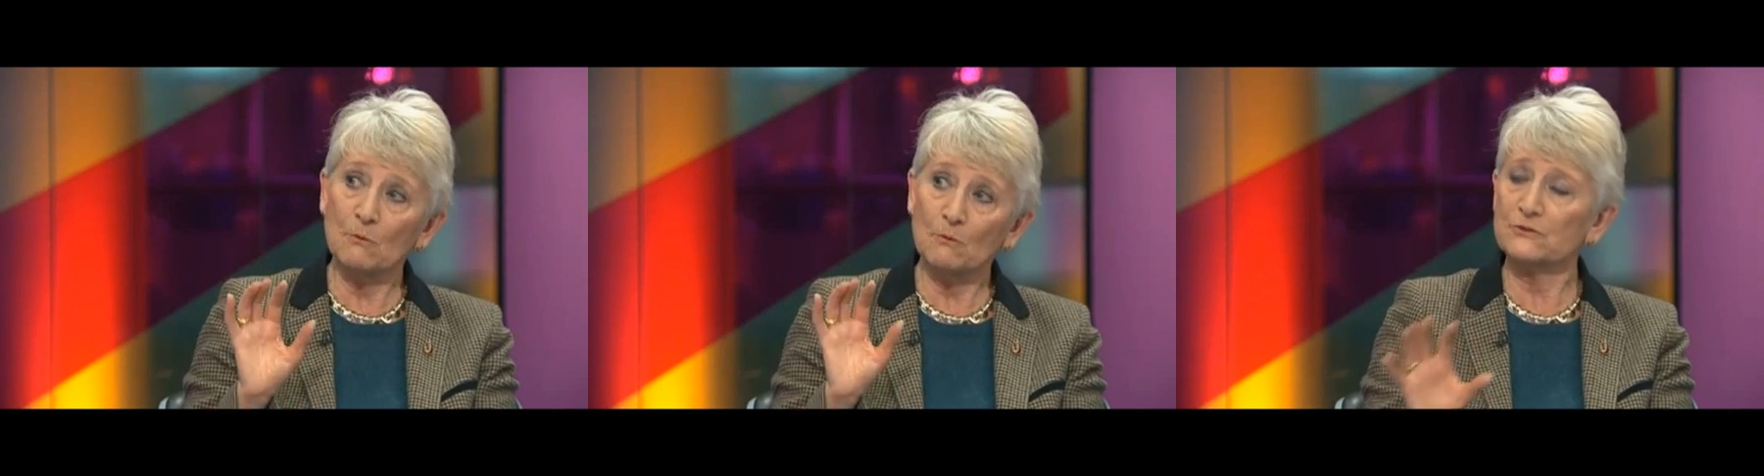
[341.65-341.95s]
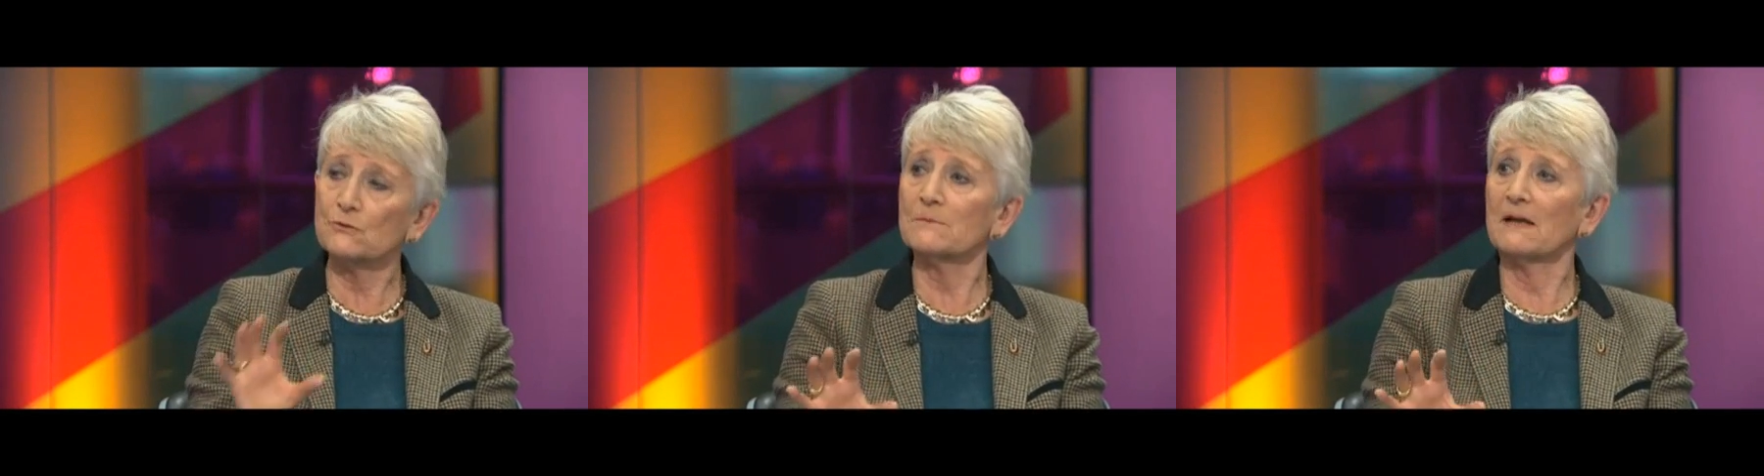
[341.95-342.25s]
we ought
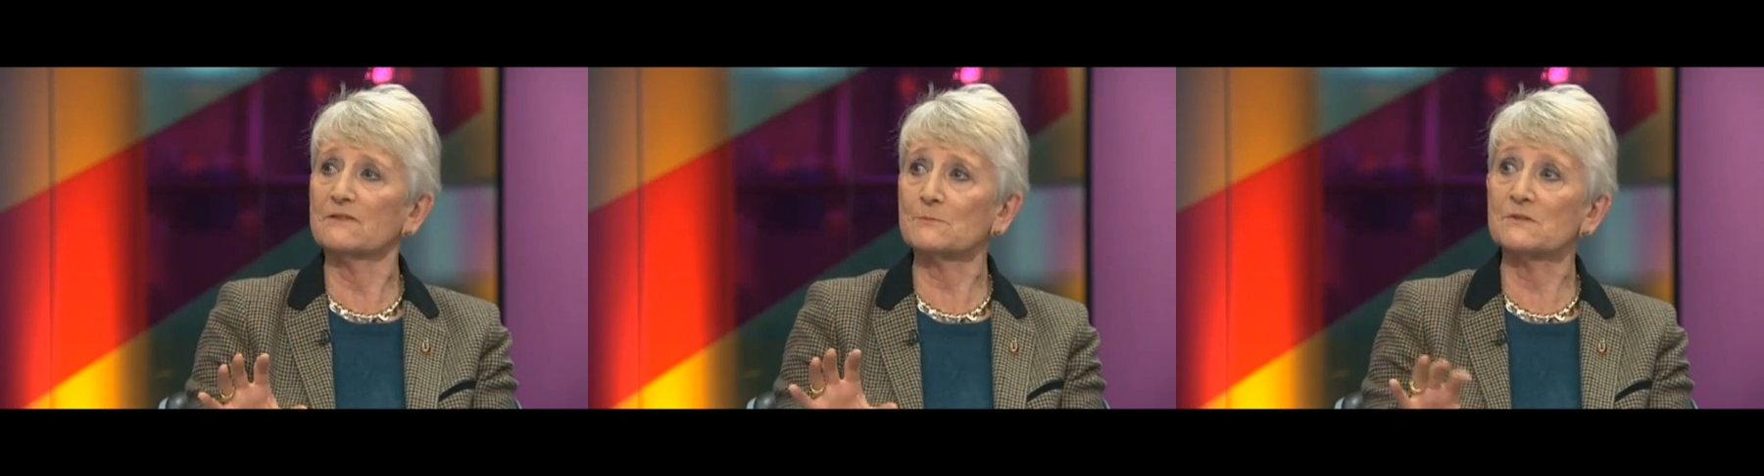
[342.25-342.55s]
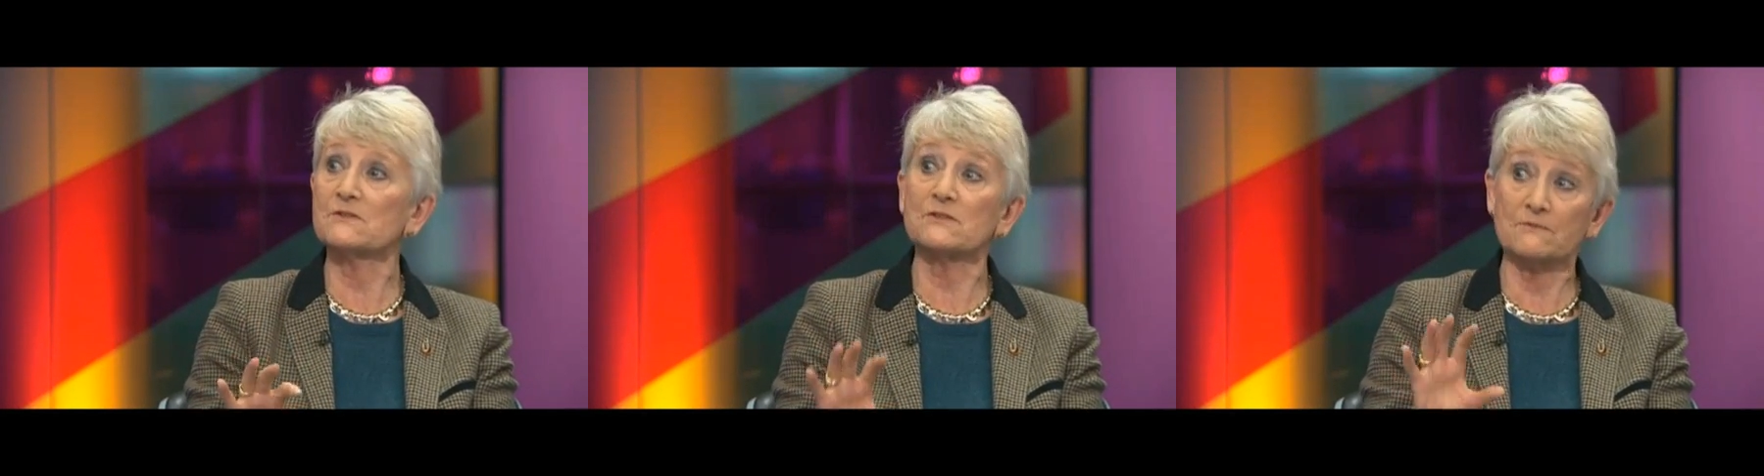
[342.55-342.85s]
to talk about this
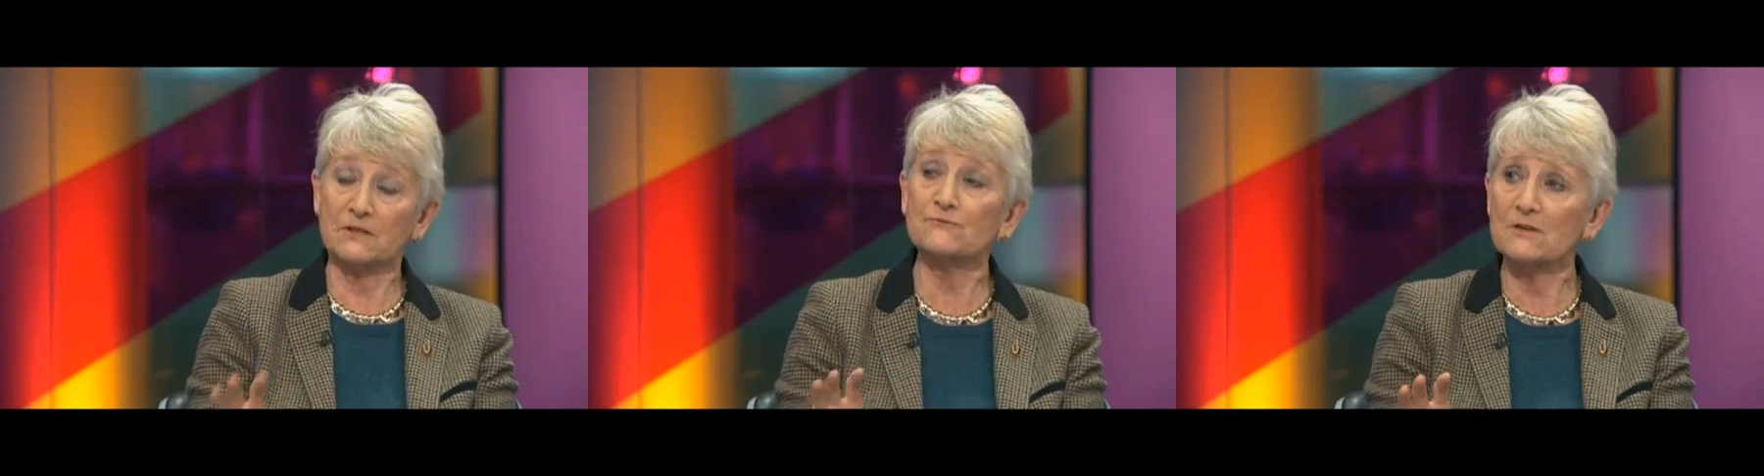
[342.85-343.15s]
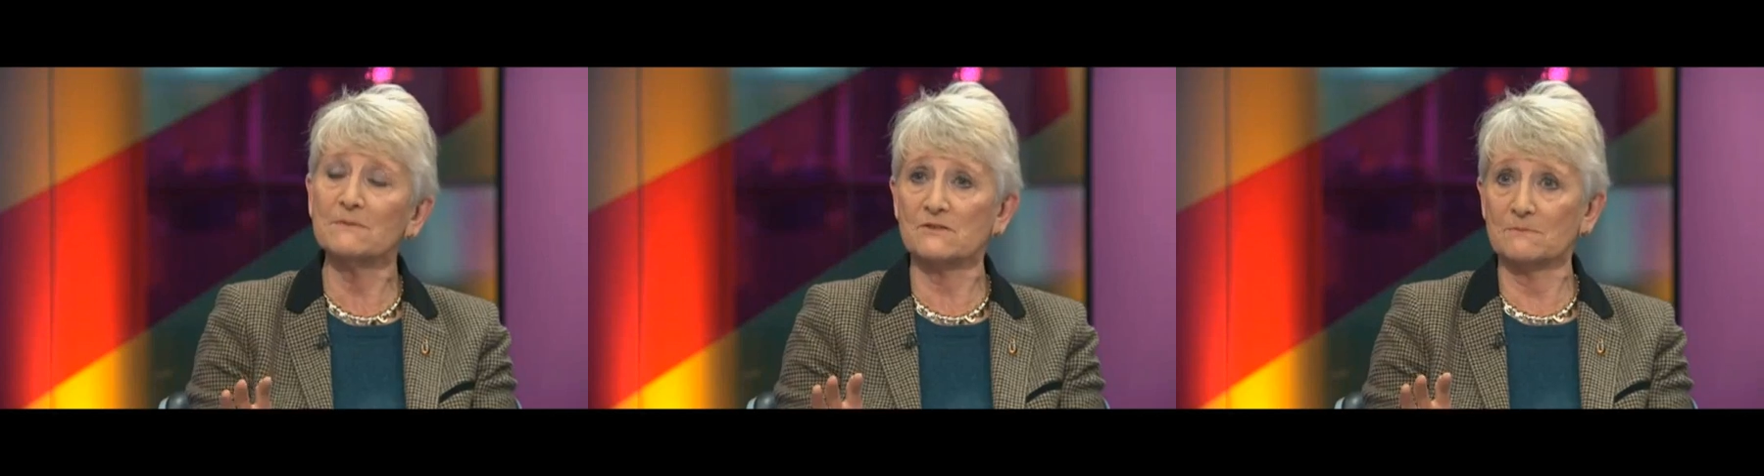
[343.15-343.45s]
business of
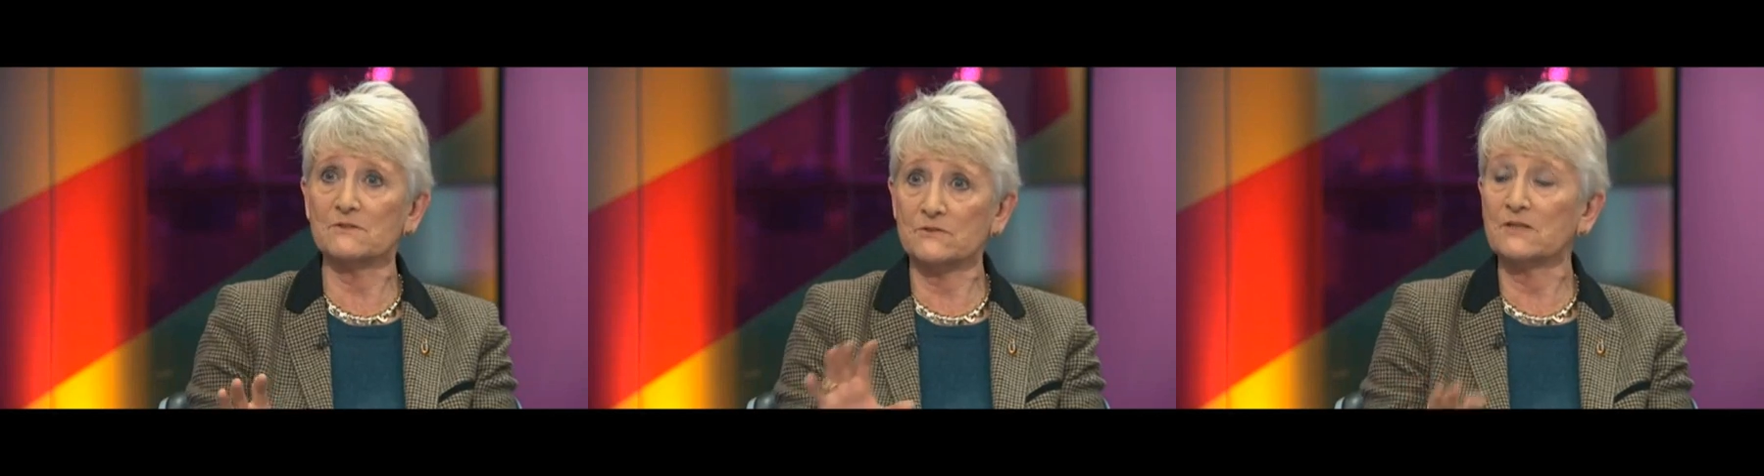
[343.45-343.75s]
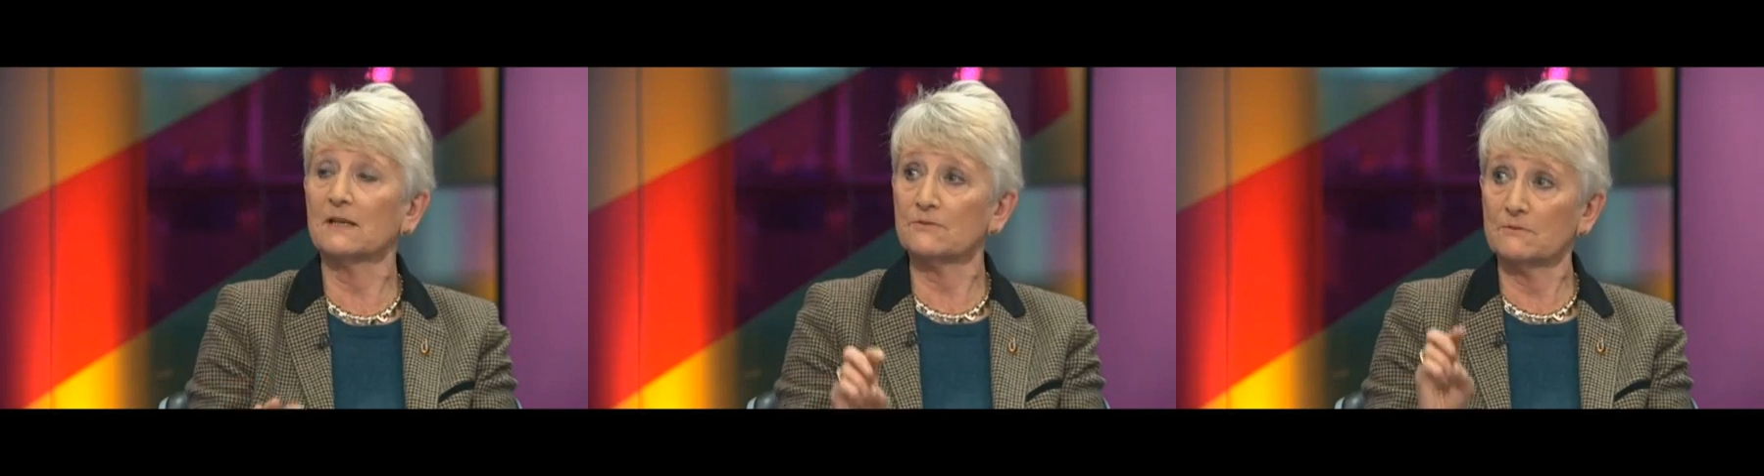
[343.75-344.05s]
extremism as
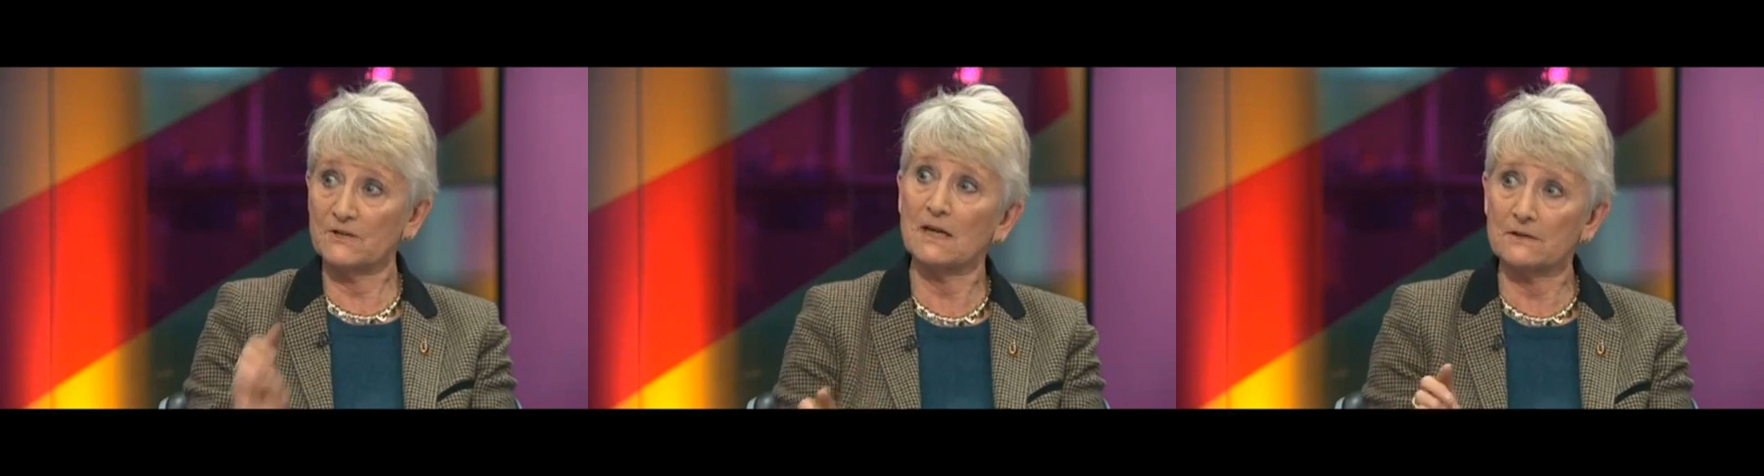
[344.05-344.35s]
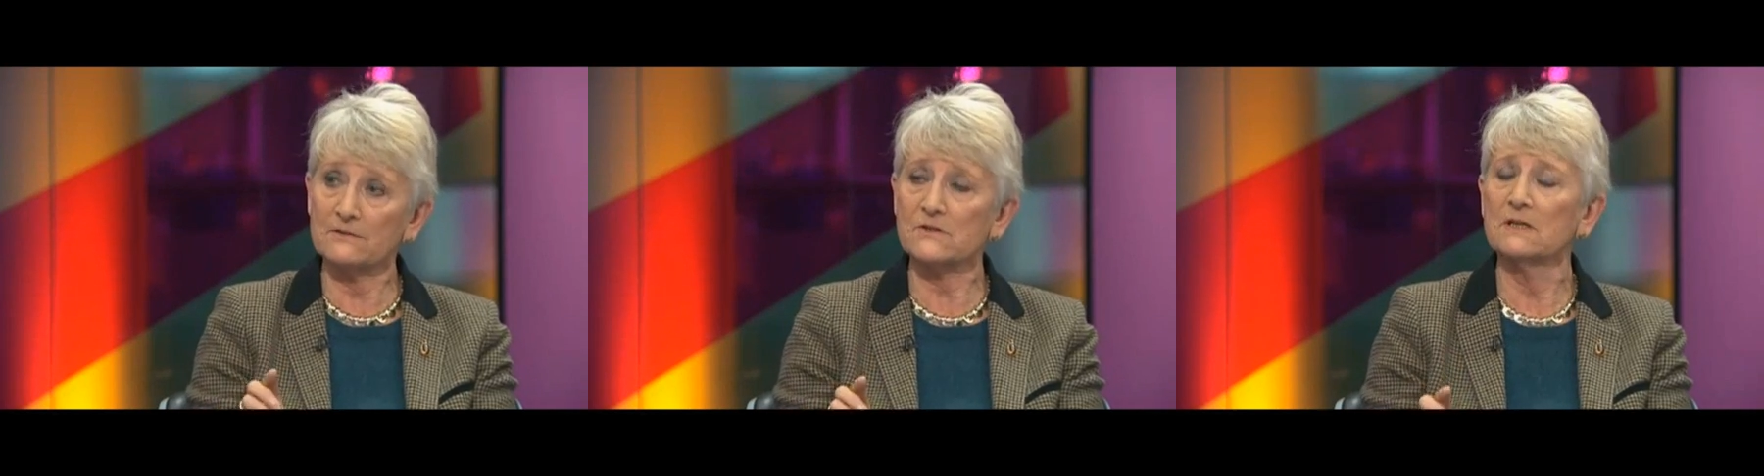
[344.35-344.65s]
distinct from
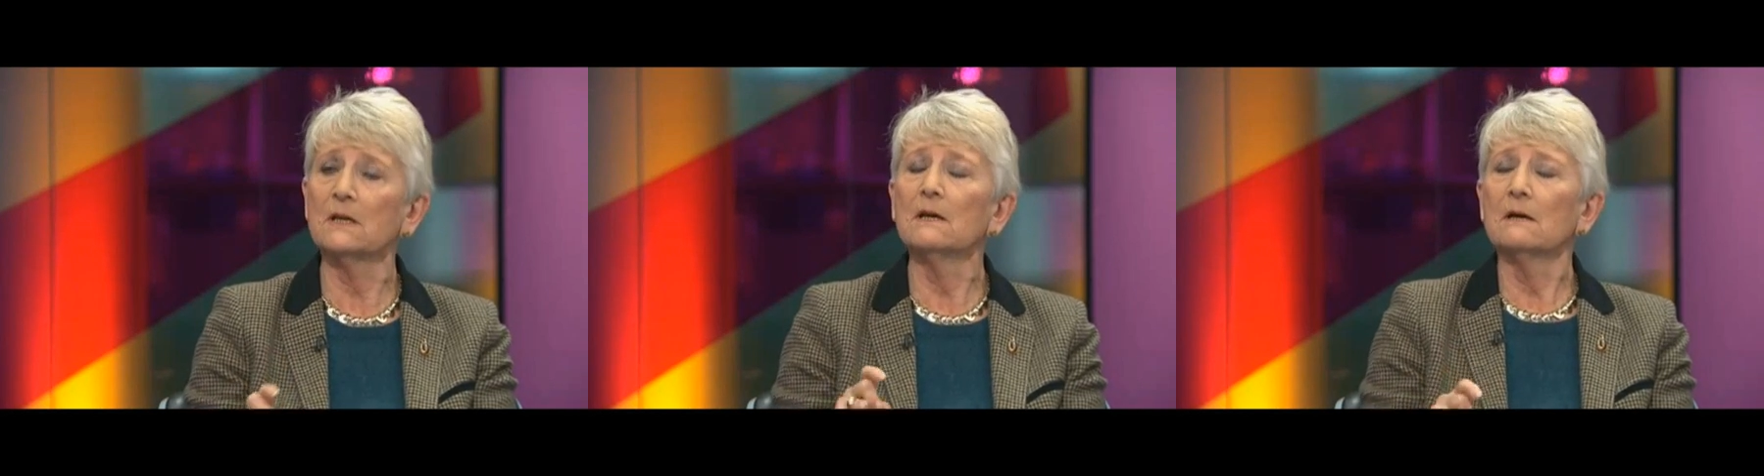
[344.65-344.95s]
violence.